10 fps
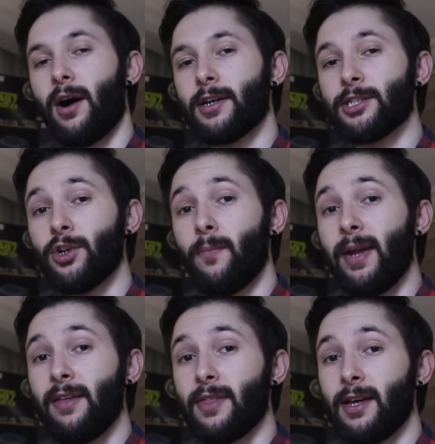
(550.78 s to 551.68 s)
are so
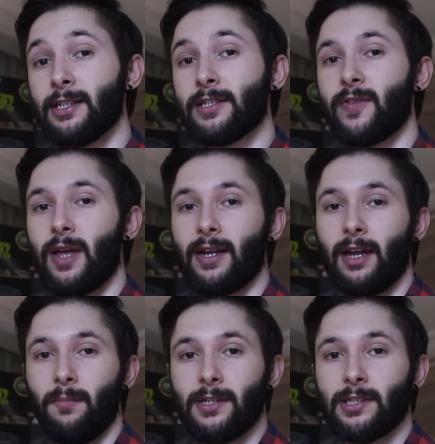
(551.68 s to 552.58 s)
many things that
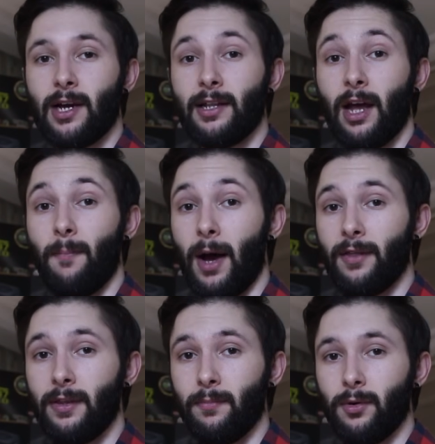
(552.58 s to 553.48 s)
can be said
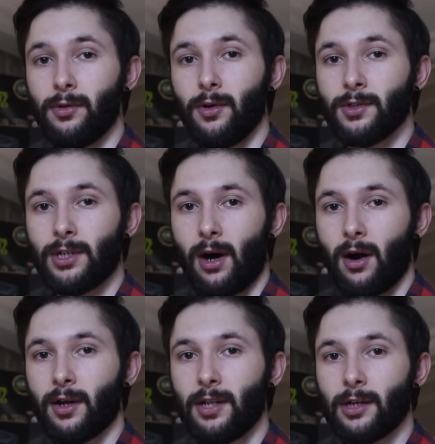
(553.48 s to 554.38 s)
about the Bulldozer
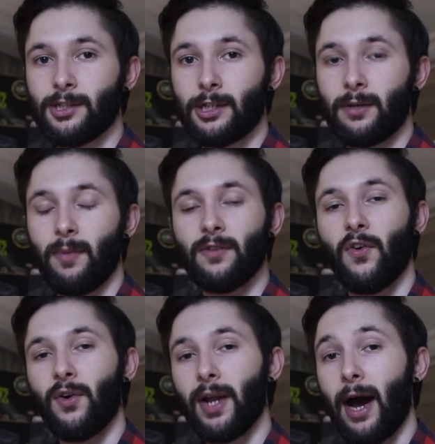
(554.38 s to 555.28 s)
architecture, but
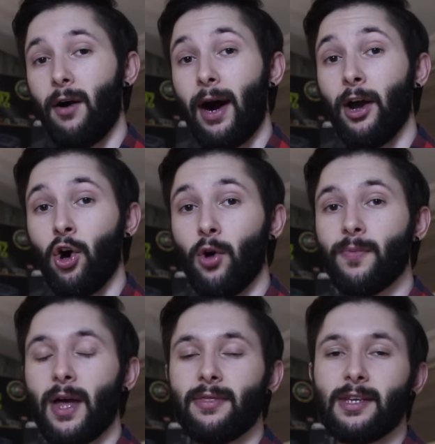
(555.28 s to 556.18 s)
for now, I
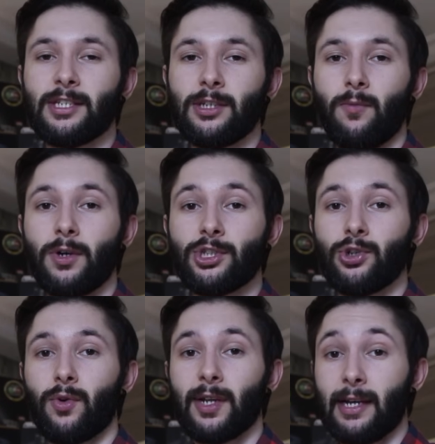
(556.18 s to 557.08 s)
hope that this somewhat
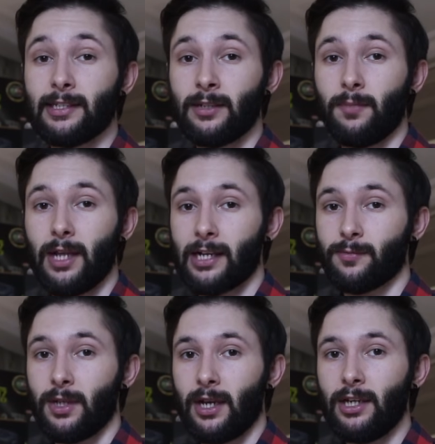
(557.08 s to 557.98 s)
short and simple
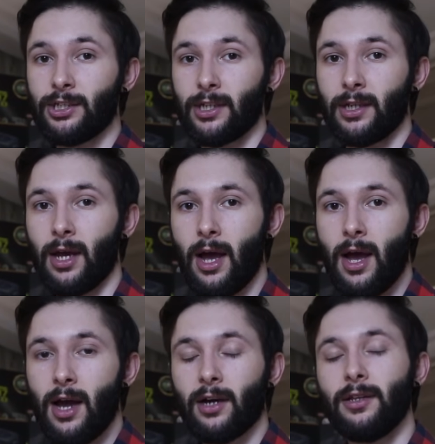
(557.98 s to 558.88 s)
explanation
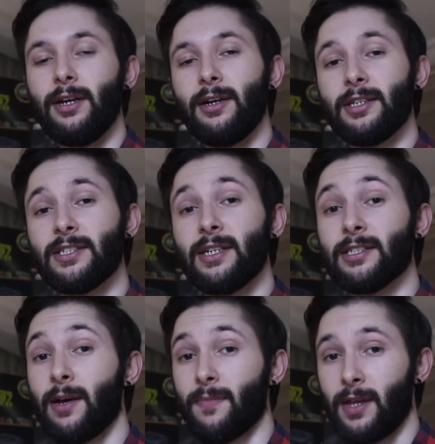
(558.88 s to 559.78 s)
clears
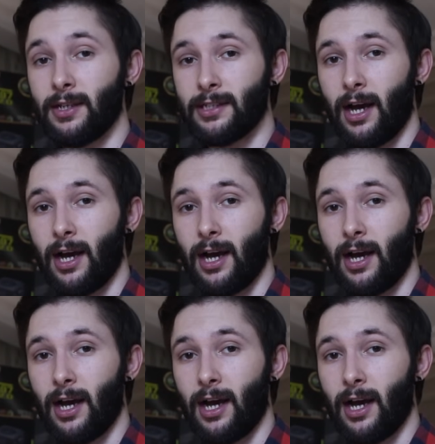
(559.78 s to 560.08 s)
some things